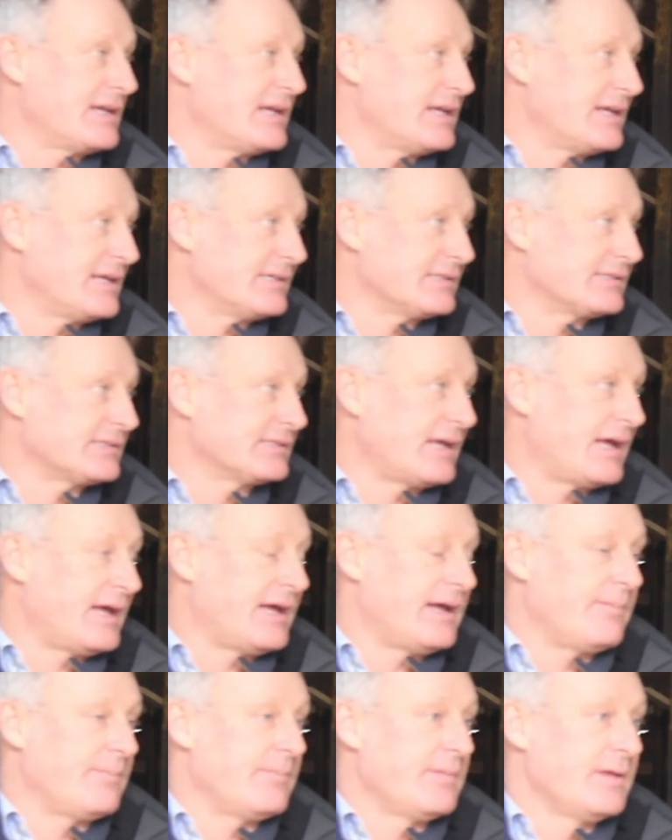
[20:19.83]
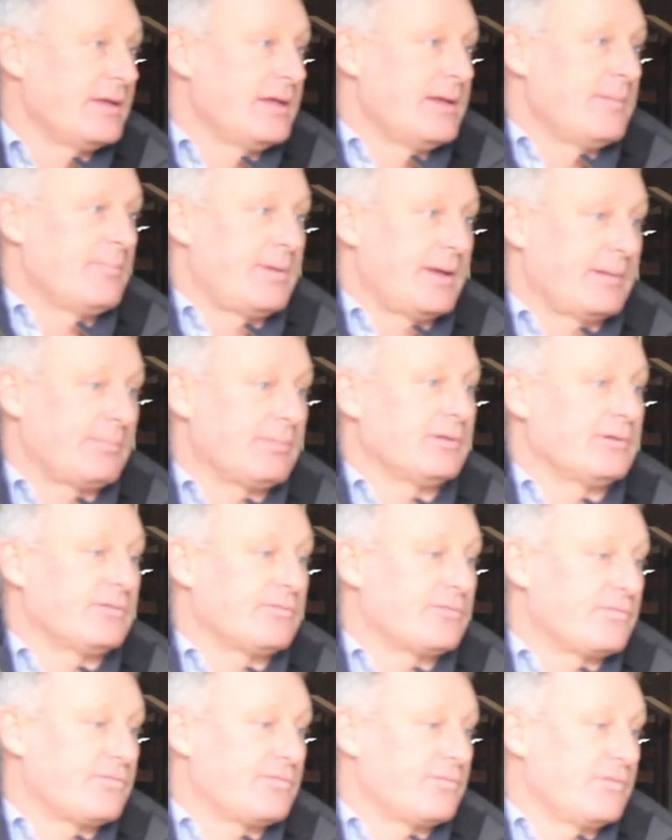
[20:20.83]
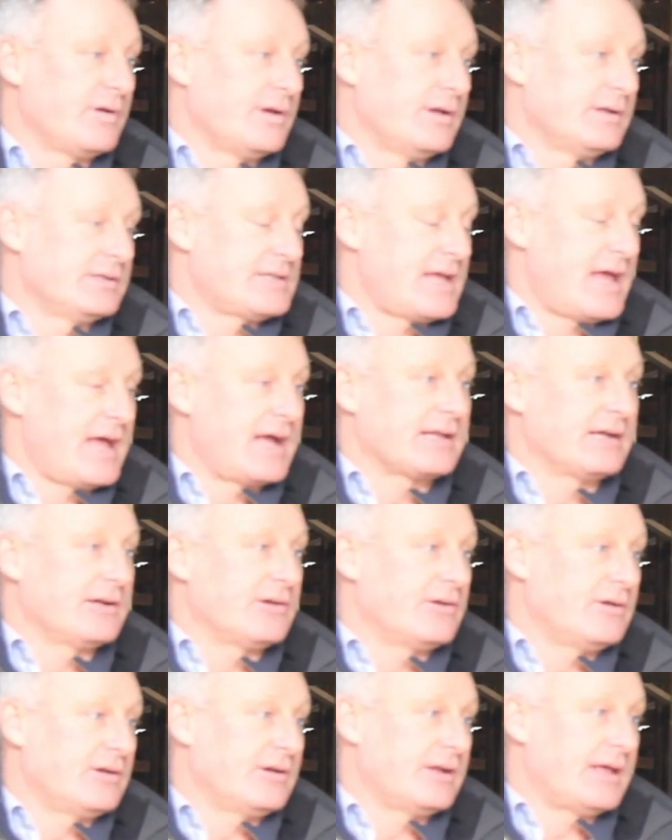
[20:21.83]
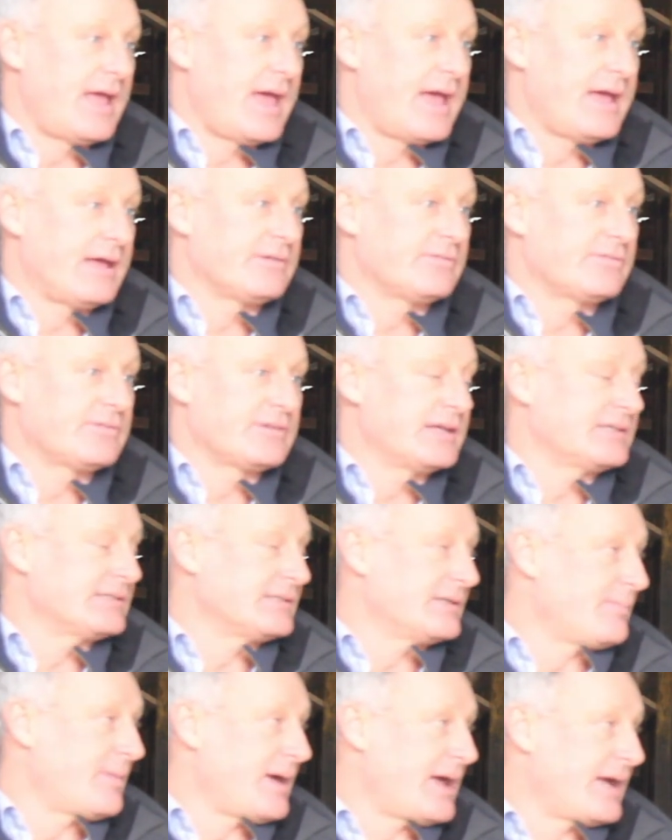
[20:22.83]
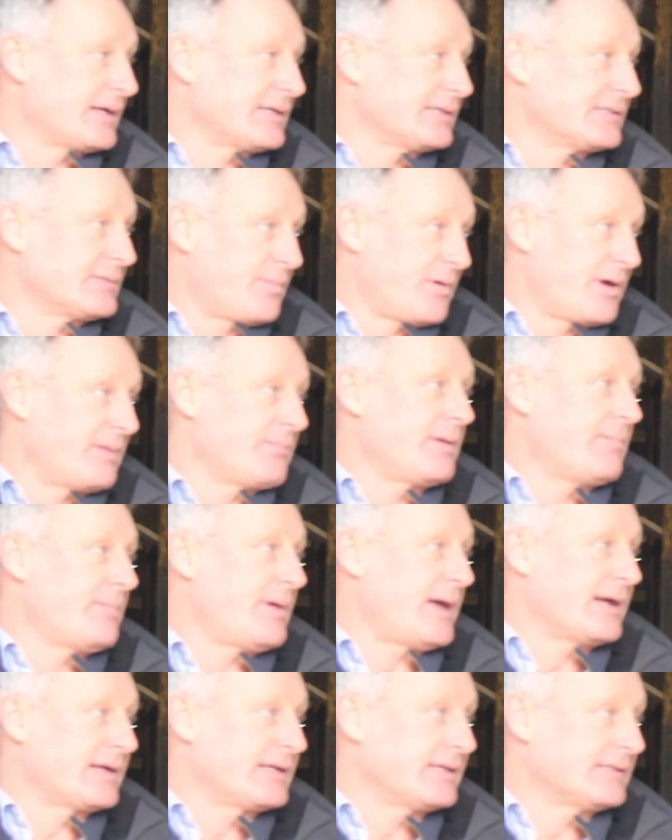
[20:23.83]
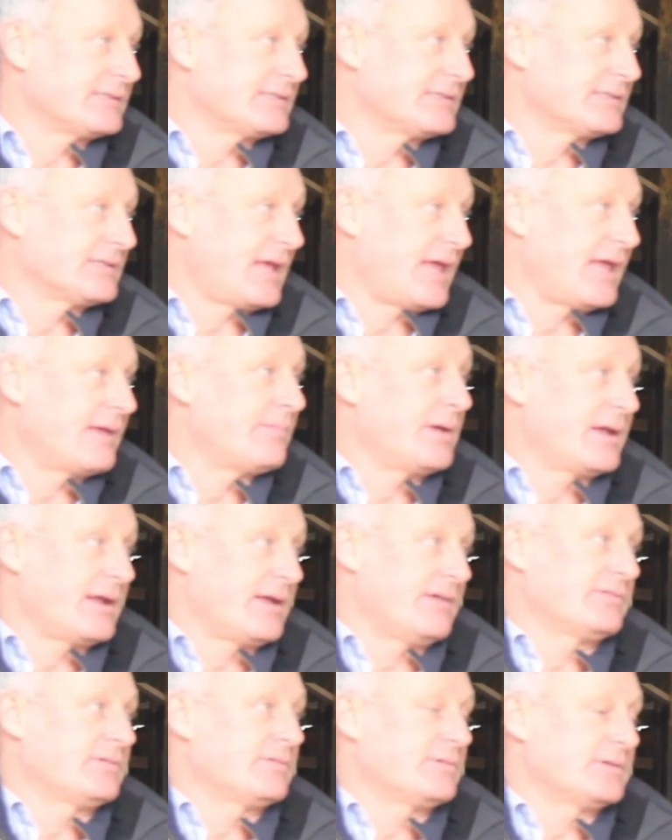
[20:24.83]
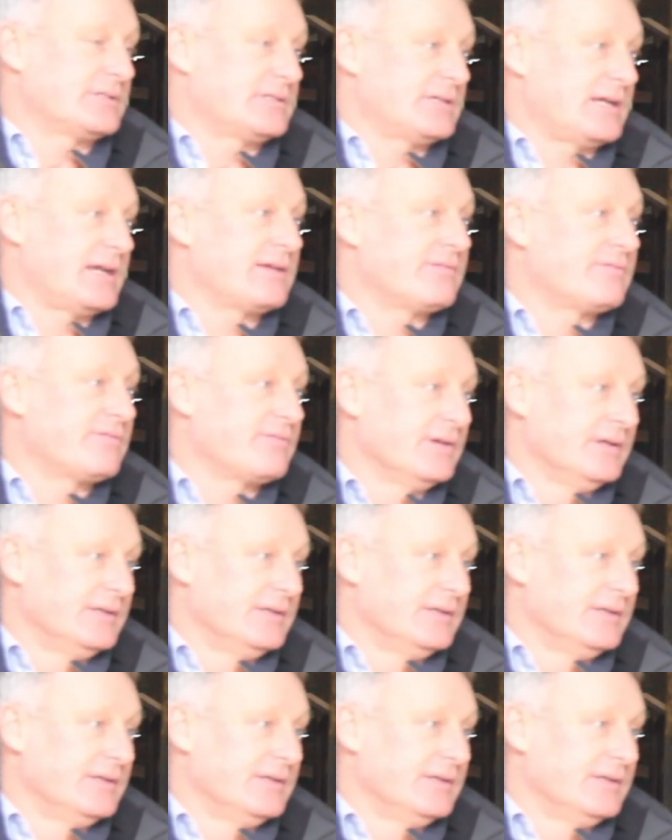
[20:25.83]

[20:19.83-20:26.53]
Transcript: years. People have targeted out of season markets, premium markets, and being able to achieve